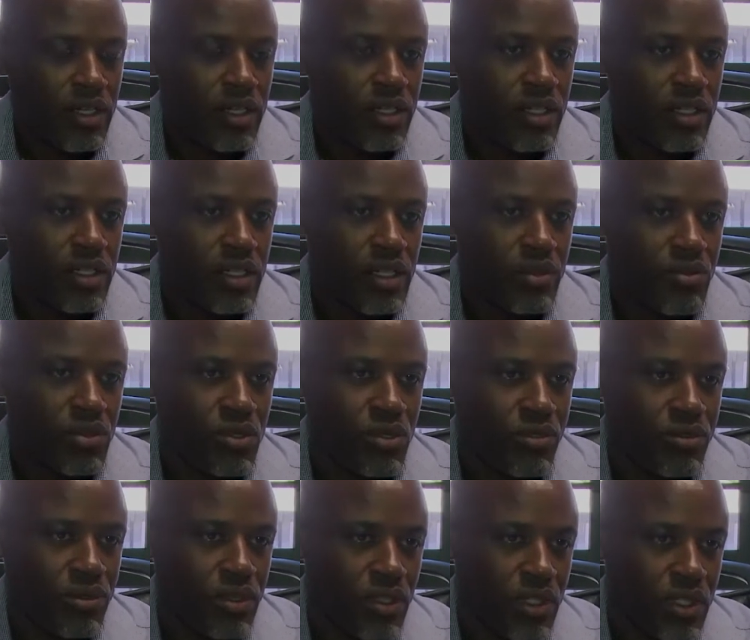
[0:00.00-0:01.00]
In terms
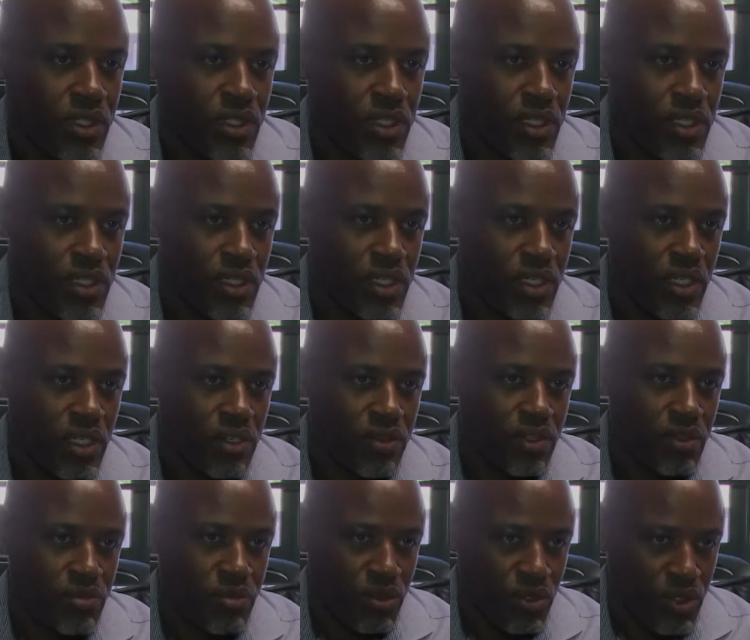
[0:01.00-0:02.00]
of our tertiary
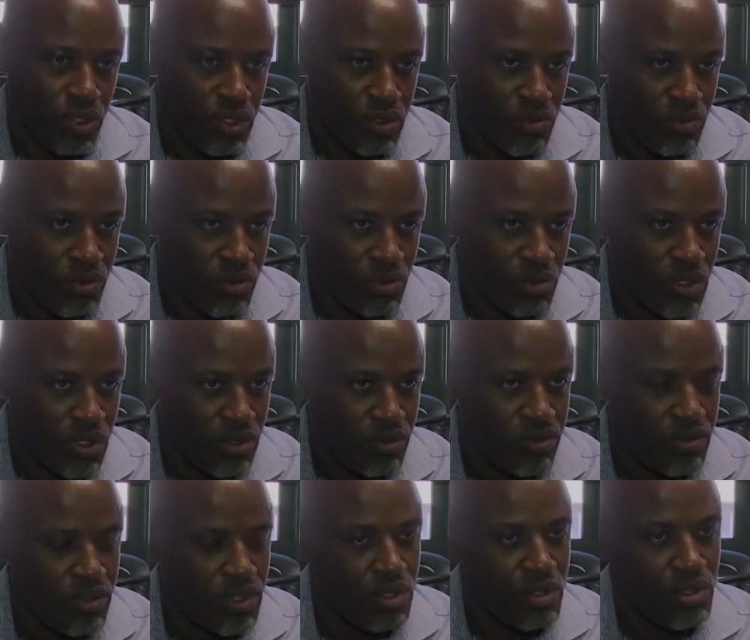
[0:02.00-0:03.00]
level programs, we
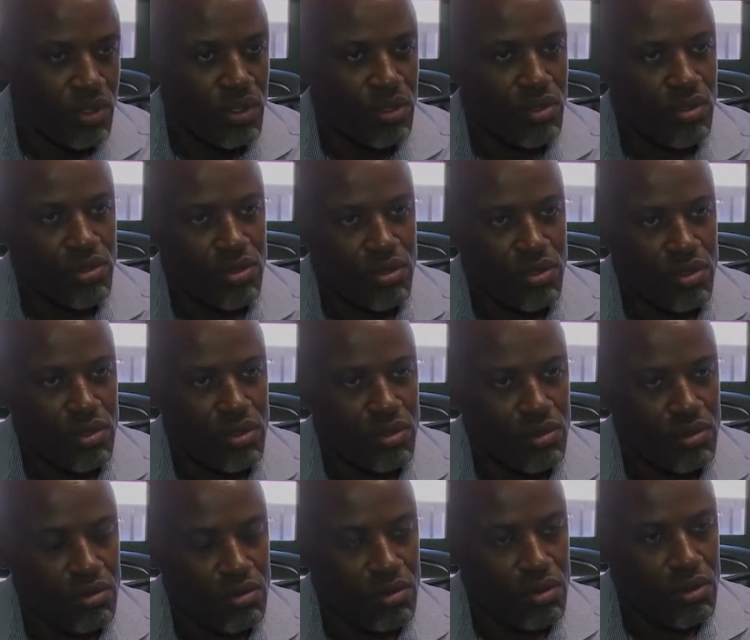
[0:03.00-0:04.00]
have introduced
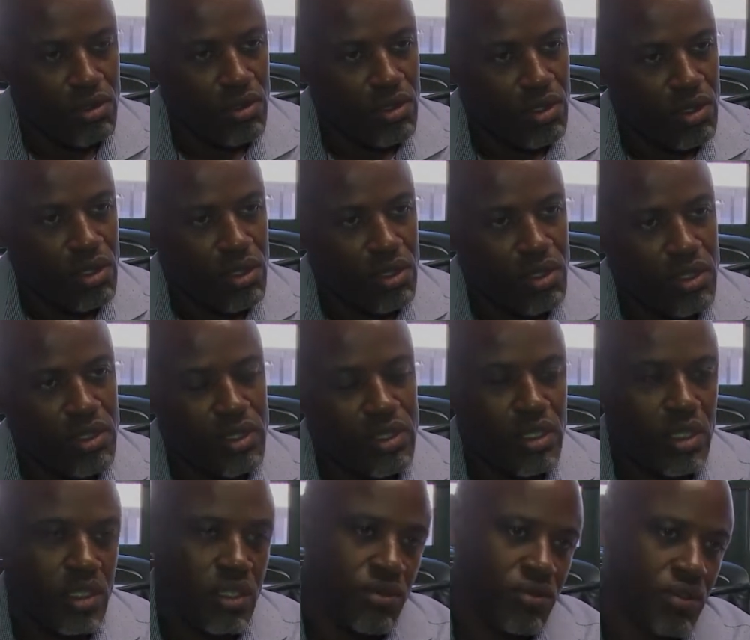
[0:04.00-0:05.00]

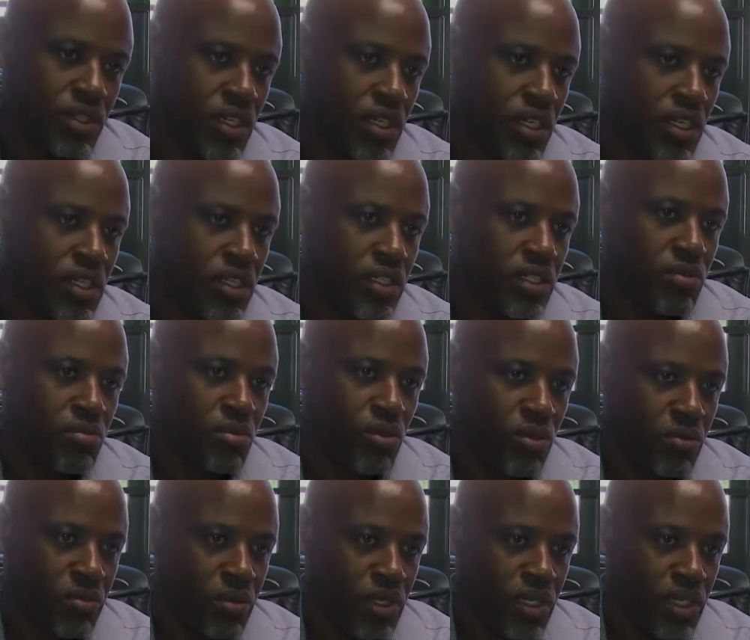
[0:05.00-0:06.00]
certificate,
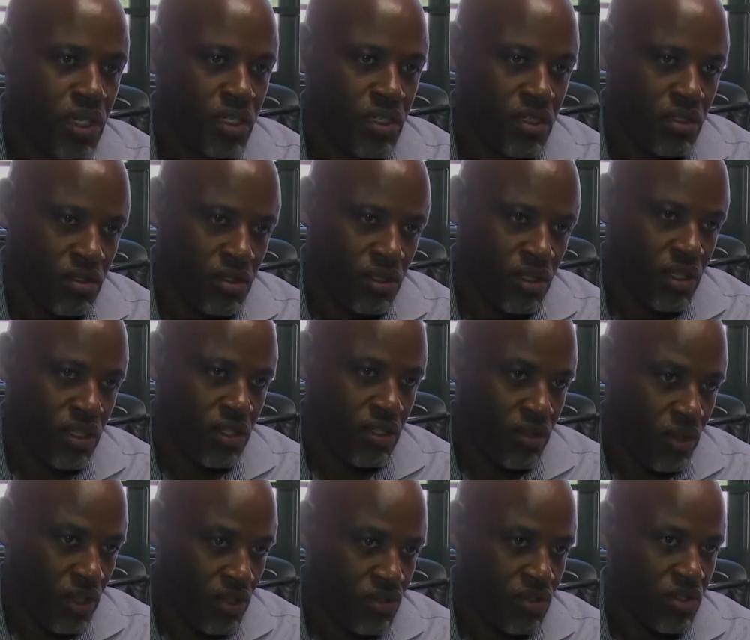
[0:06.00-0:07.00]
diploma,
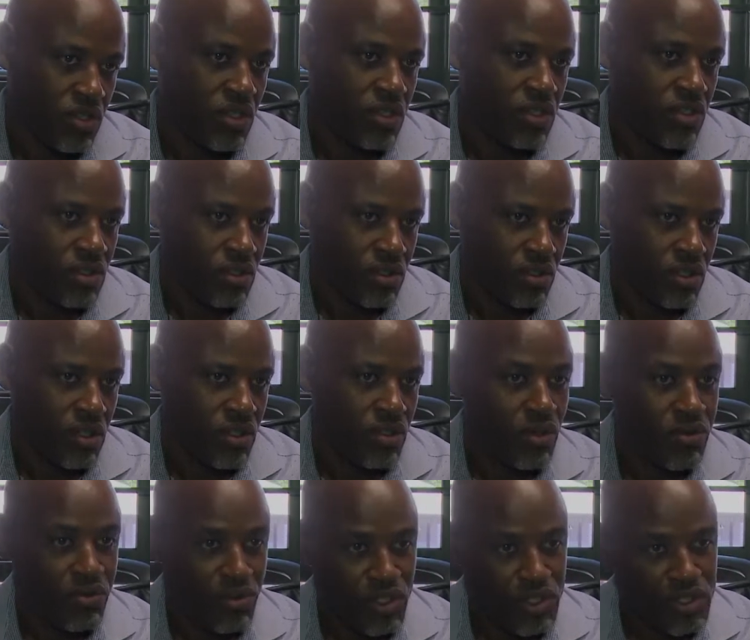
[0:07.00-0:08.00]
and this year,
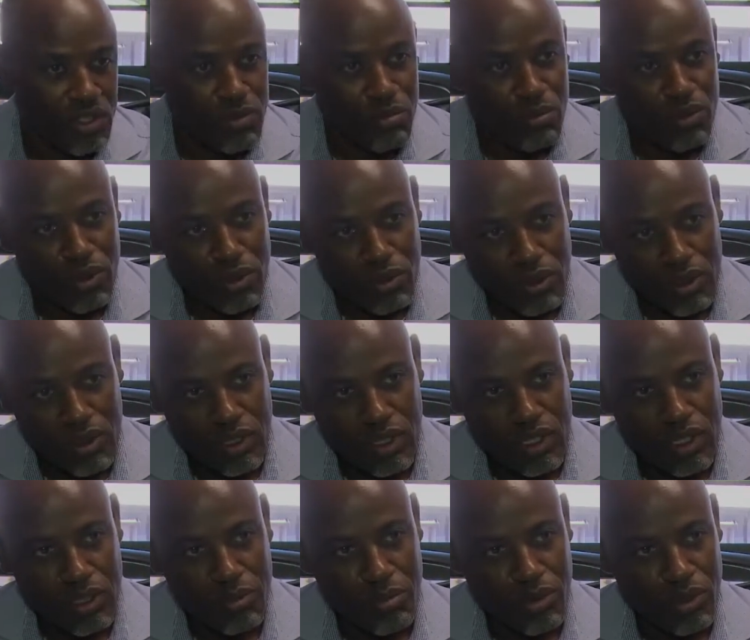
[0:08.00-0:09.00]
our first
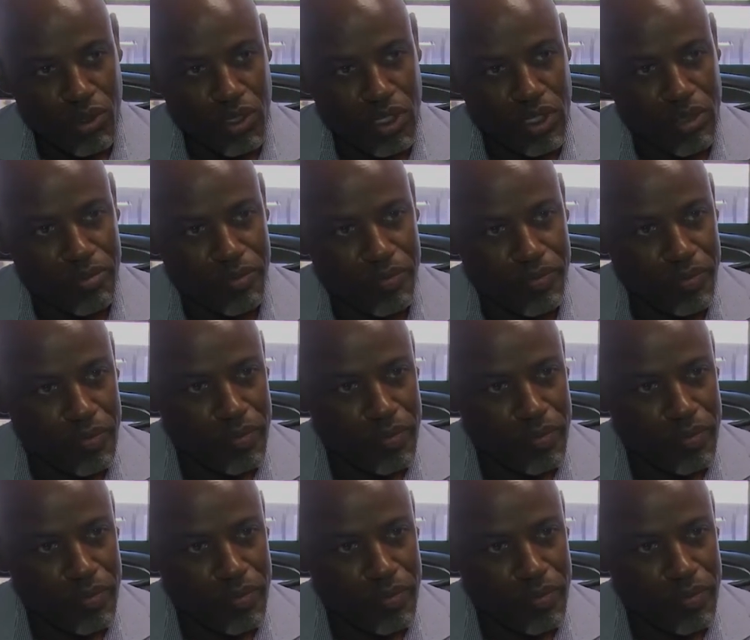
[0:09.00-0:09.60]
degree program.